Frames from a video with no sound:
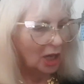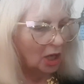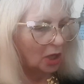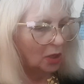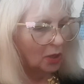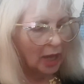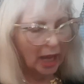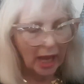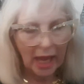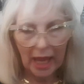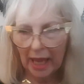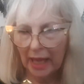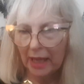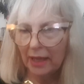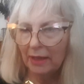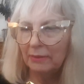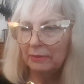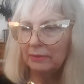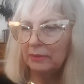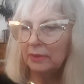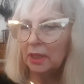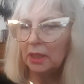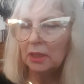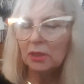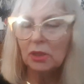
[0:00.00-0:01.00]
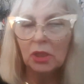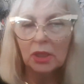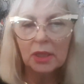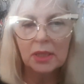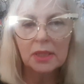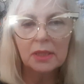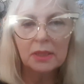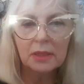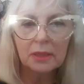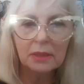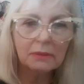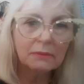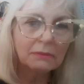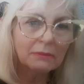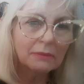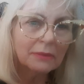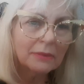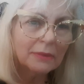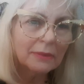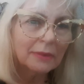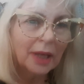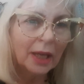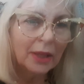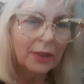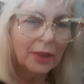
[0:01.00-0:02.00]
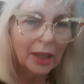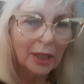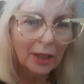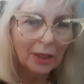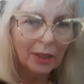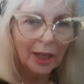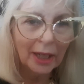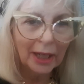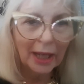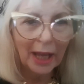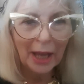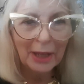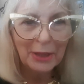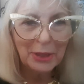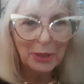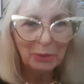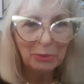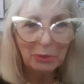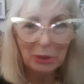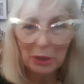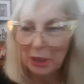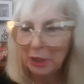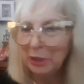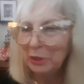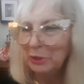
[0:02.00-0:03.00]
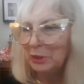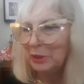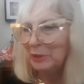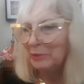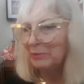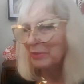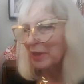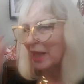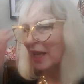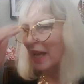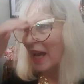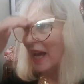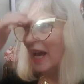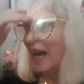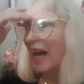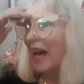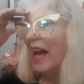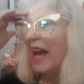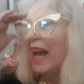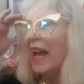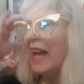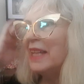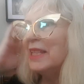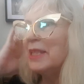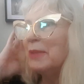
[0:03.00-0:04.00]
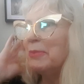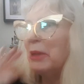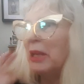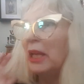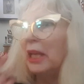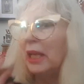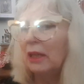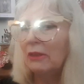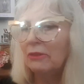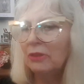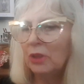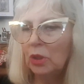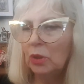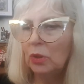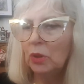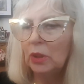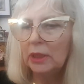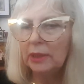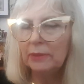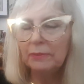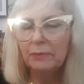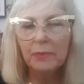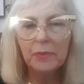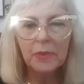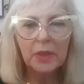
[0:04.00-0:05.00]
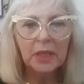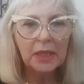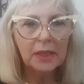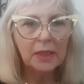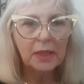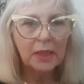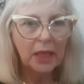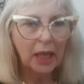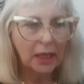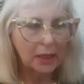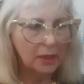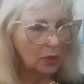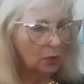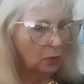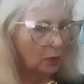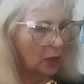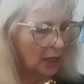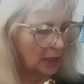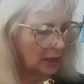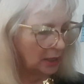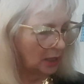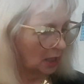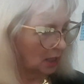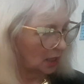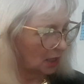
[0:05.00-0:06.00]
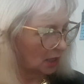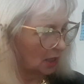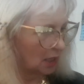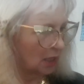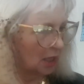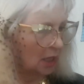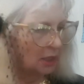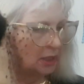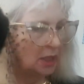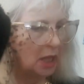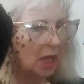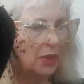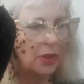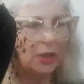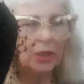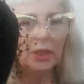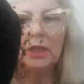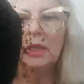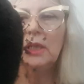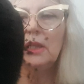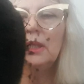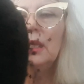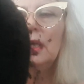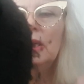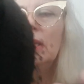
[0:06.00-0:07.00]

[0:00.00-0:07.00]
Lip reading: Okay, of course, I think a lot of hats are pretty cool. And speaking of cool, this next one, another